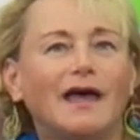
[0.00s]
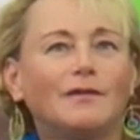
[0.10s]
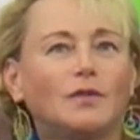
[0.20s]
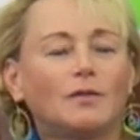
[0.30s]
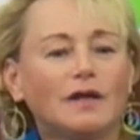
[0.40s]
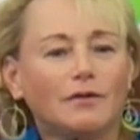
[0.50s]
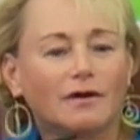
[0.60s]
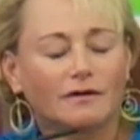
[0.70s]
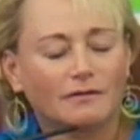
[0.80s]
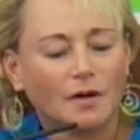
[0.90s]
What we
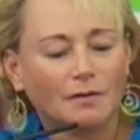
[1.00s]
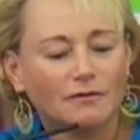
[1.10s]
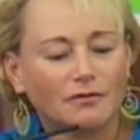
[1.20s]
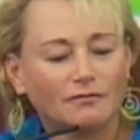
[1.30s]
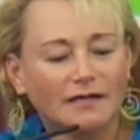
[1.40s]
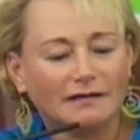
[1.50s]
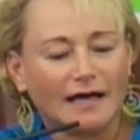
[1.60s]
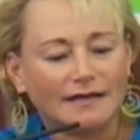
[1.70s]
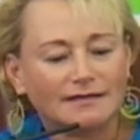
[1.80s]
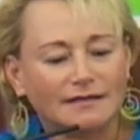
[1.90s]
were
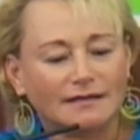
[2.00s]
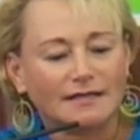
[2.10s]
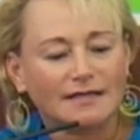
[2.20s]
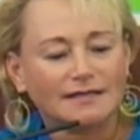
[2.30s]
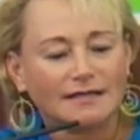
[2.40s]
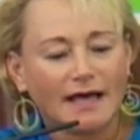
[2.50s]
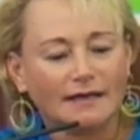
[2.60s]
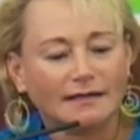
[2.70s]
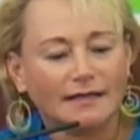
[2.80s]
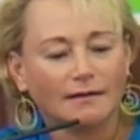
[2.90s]
realizing is
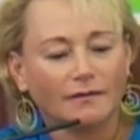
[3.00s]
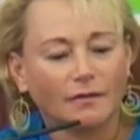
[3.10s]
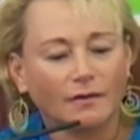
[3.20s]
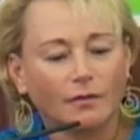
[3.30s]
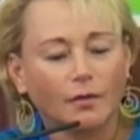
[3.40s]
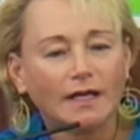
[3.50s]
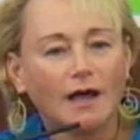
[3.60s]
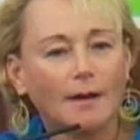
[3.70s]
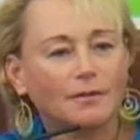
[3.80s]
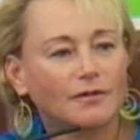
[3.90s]
that we
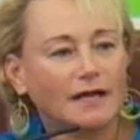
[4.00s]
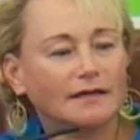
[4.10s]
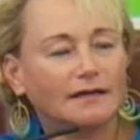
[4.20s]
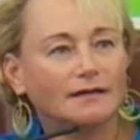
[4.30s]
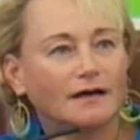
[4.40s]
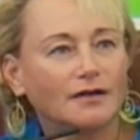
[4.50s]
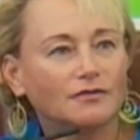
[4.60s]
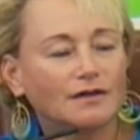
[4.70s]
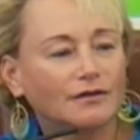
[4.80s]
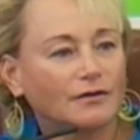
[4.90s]
operate in
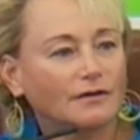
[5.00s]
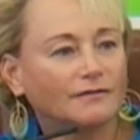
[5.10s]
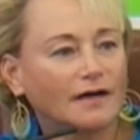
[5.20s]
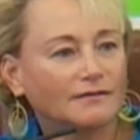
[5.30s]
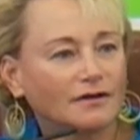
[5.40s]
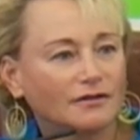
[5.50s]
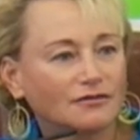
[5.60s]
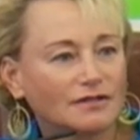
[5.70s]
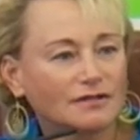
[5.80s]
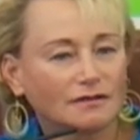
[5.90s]
135
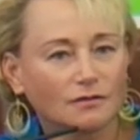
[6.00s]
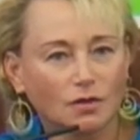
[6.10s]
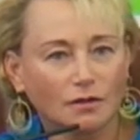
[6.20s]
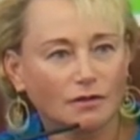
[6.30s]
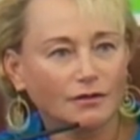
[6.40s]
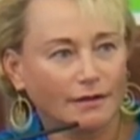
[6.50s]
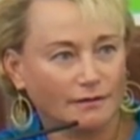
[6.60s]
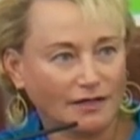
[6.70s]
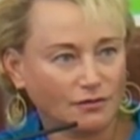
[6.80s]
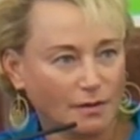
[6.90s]
countries in the world.
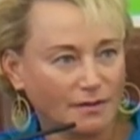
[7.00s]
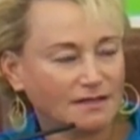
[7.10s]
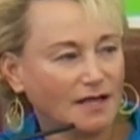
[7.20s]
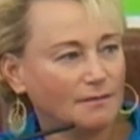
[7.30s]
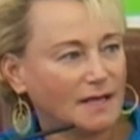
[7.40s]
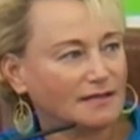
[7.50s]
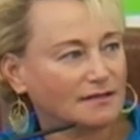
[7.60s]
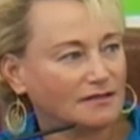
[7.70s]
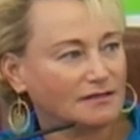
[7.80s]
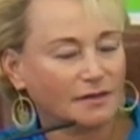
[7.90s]
That's where we sell medicines.